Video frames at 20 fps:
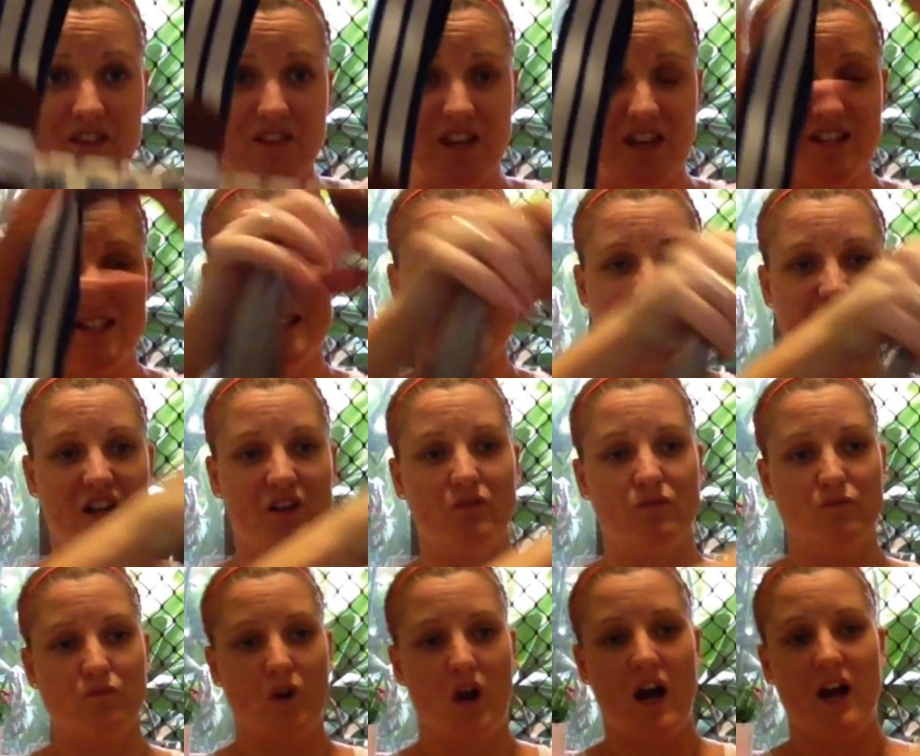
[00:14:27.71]
They sit
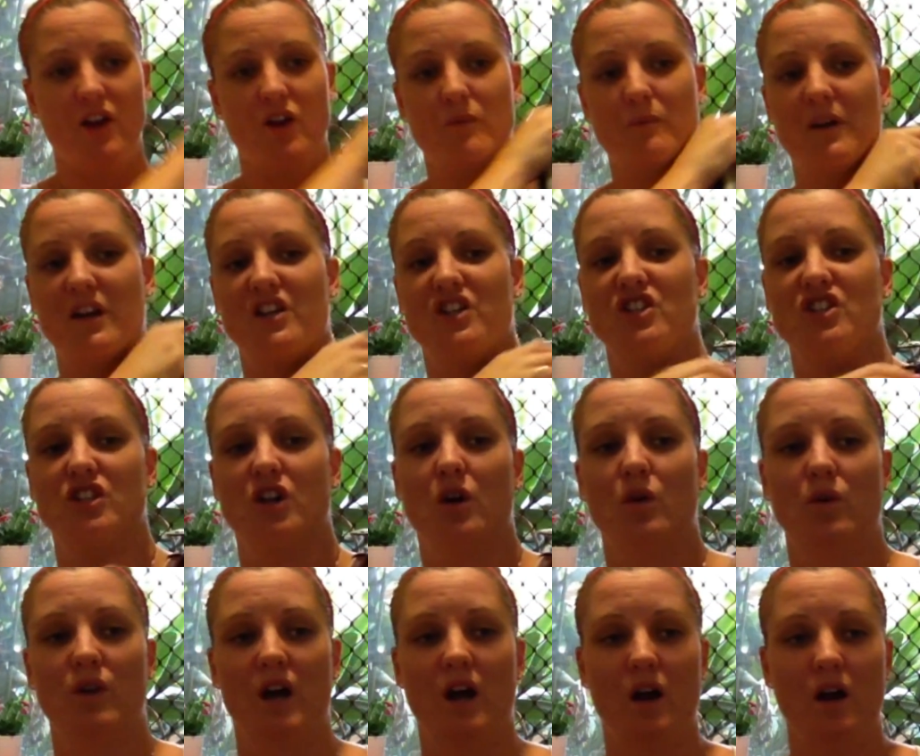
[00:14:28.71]
right on my
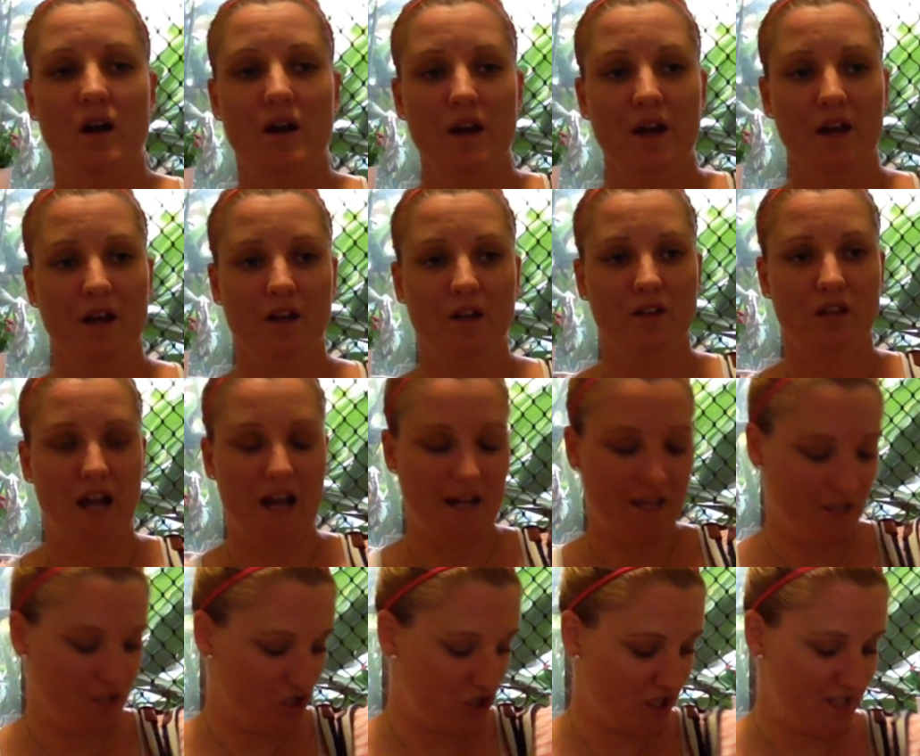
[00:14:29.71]
shoulder,
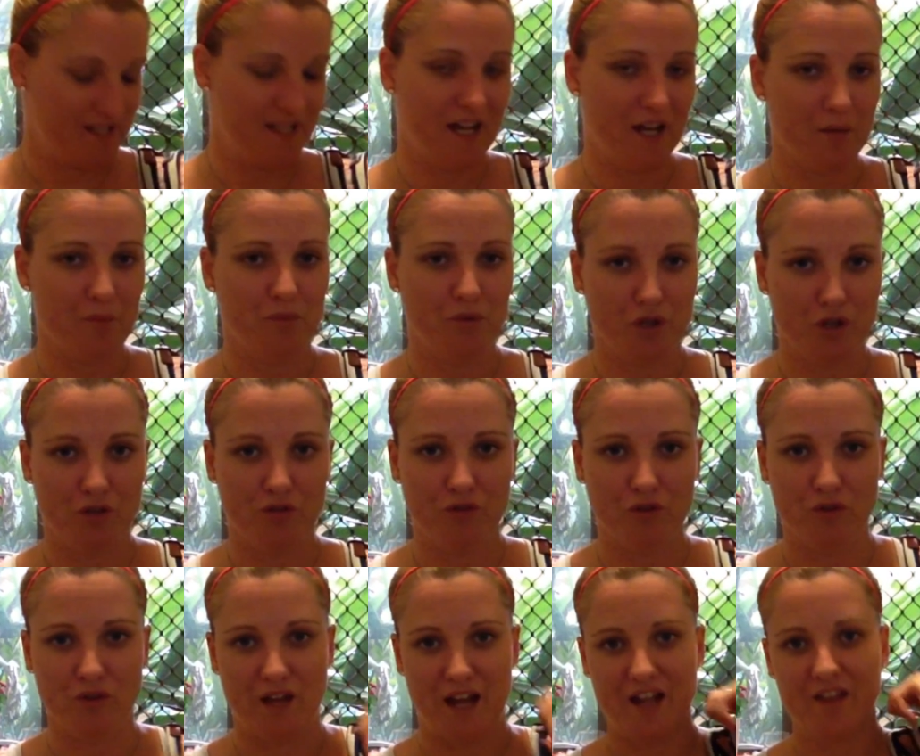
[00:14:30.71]
like just at a
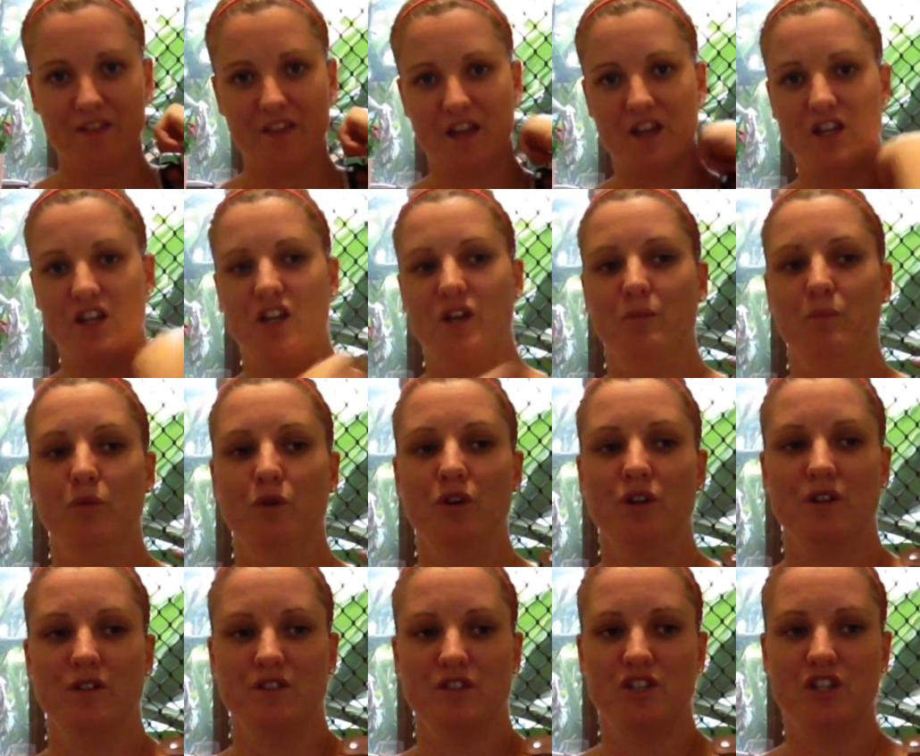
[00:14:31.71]
beautiful length, and you can put
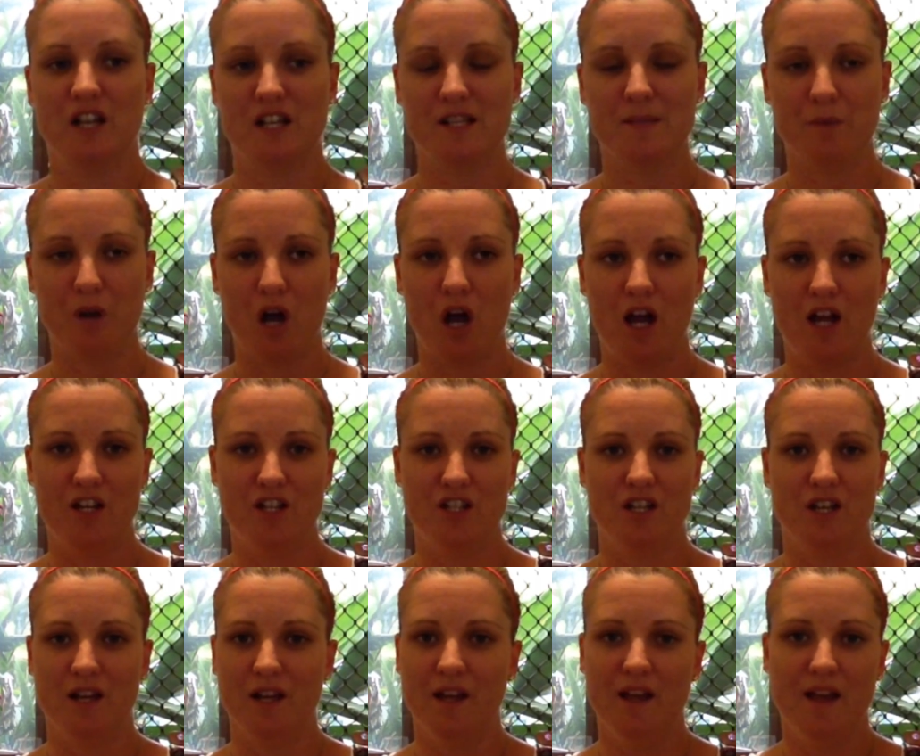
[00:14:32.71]
it just behind
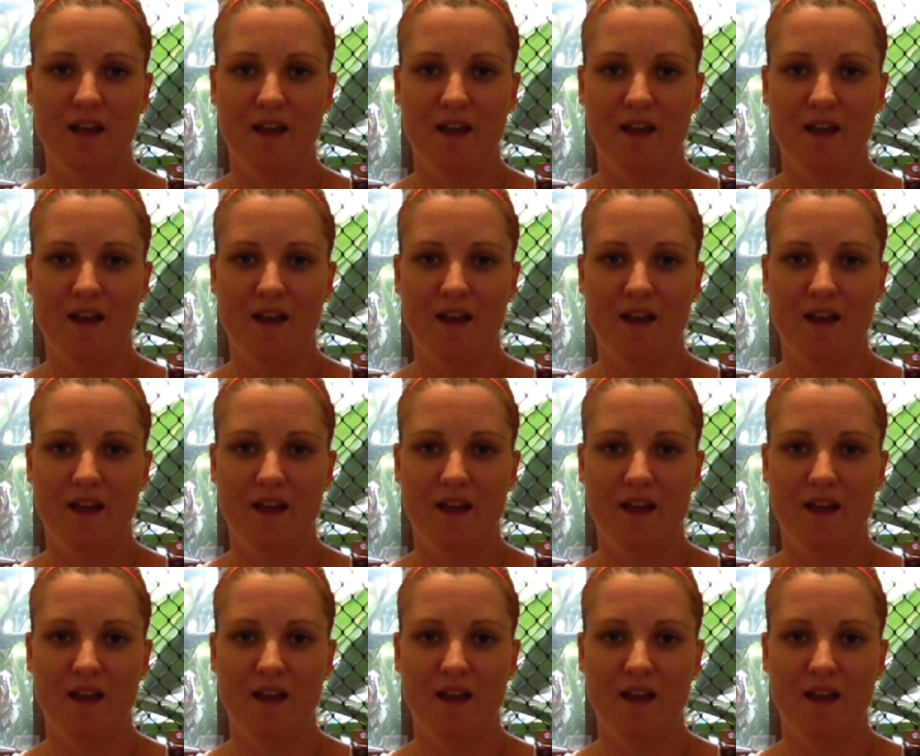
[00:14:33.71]
your